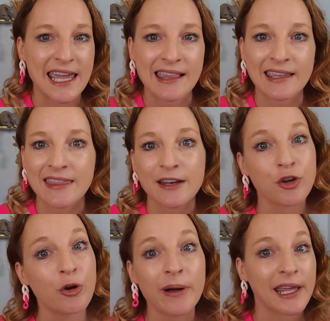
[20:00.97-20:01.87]
daily that
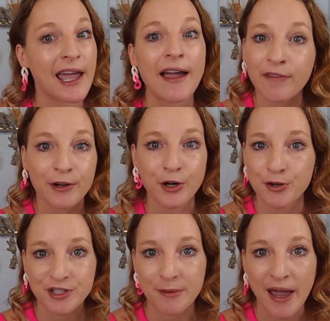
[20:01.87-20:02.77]
nobody ever
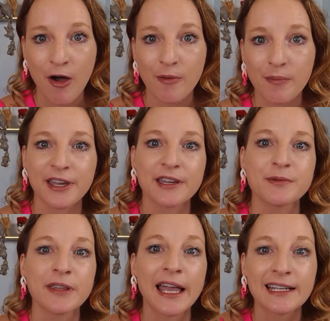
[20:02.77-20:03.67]
knows about
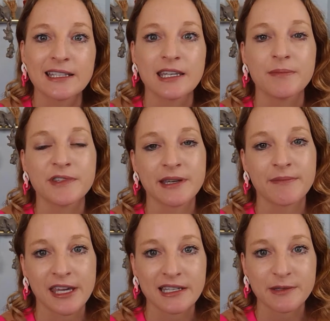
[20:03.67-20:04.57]
because we like to keep
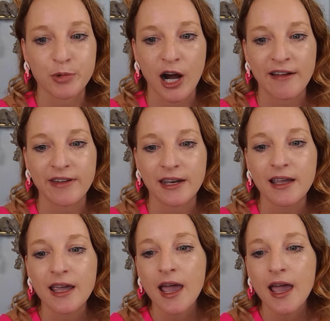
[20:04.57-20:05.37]
some things private.